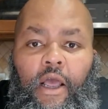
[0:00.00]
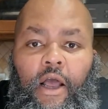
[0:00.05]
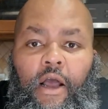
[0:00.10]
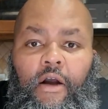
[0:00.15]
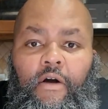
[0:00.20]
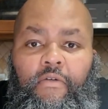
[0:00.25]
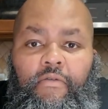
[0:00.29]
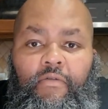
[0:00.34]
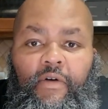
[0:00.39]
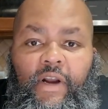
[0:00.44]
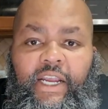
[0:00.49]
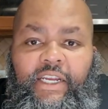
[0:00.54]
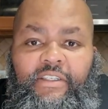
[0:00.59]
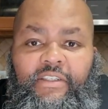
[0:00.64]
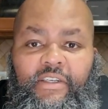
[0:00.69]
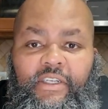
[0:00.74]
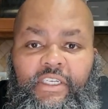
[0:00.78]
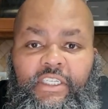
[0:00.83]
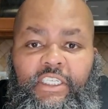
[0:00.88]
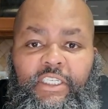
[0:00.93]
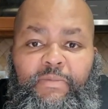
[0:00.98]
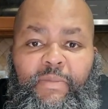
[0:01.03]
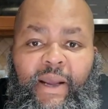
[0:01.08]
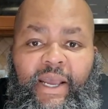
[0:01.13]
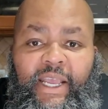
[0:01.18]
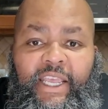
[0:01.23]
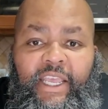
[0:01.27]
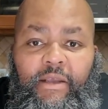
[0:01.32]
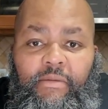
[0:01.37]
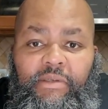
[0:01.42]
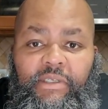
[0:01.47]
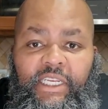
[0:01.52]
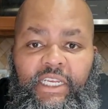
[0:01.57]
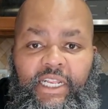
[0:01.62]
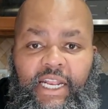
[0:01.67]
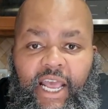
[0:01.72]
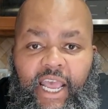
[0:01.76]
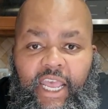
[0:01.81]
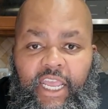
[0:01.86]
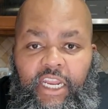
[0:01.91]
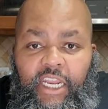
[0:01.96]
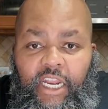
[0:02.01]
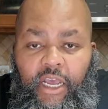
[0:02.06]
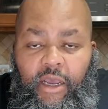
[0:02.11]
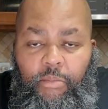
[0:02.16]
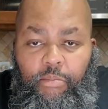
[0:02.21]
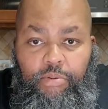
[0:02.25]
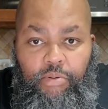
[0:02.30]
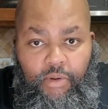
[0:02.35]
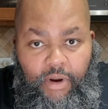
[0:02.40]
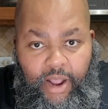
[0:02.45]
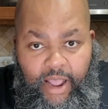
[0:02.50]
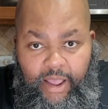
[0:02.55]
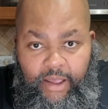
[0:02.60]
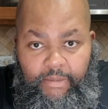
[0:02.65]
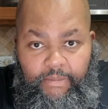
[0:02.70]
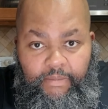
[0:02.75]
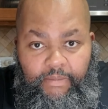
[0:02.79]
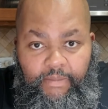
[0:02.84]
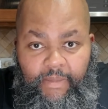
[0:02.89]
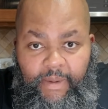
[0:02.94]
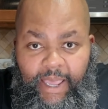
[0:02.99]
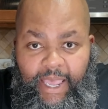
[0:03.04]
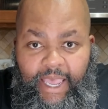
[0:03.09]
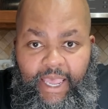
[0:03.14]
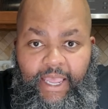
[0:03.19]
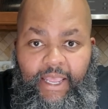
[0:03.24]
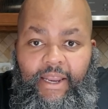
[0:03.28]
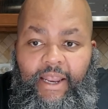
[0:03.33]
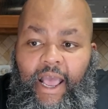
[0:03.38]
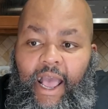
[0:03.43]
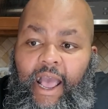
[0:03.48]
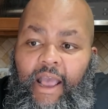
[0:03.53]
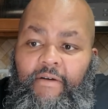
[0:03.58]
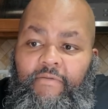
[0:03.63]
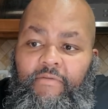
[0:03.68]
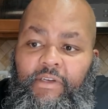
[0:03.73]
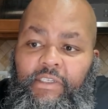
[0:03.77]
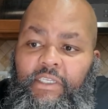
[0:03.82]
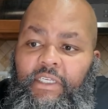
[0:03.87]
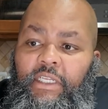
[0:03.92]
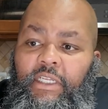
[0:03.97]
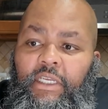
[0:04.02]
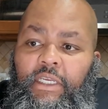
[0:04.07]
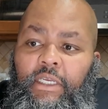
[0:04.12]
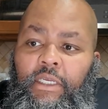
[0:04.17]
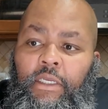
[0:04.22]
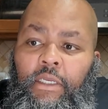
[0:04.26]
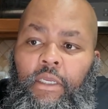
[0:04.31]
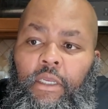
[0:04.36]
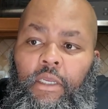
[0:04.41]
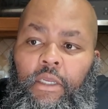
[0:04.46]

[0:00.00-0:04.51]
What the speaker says: All right, so this is my MC9 Prime, and I recently